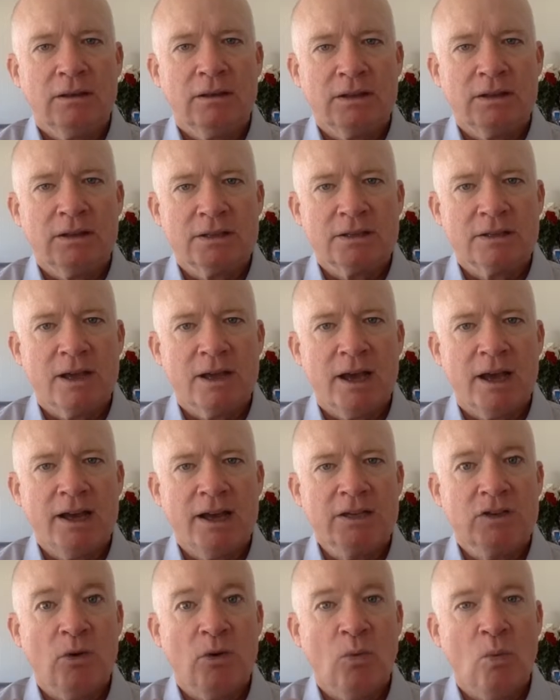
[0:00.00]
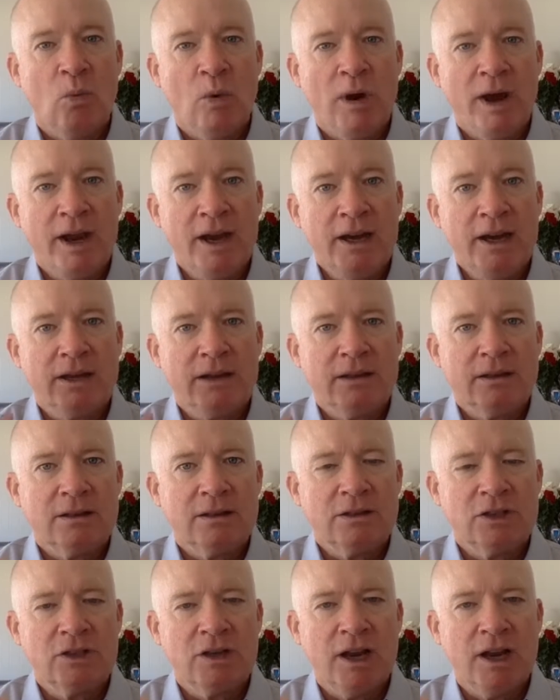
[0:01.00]
the size, the weight,
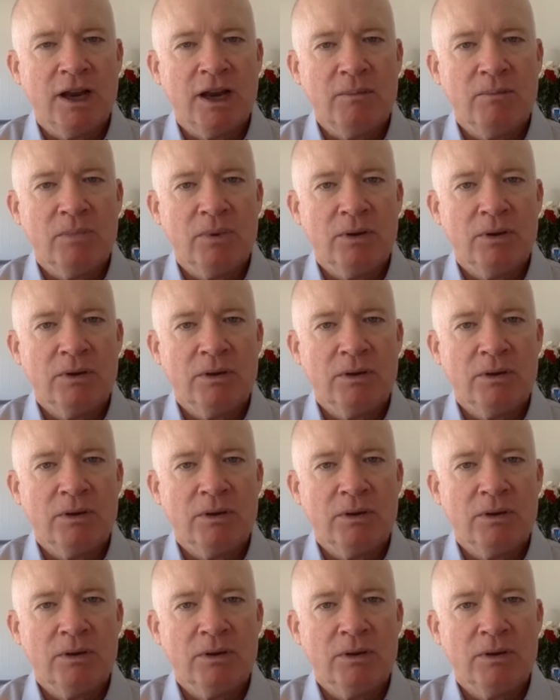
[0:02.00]
the shape,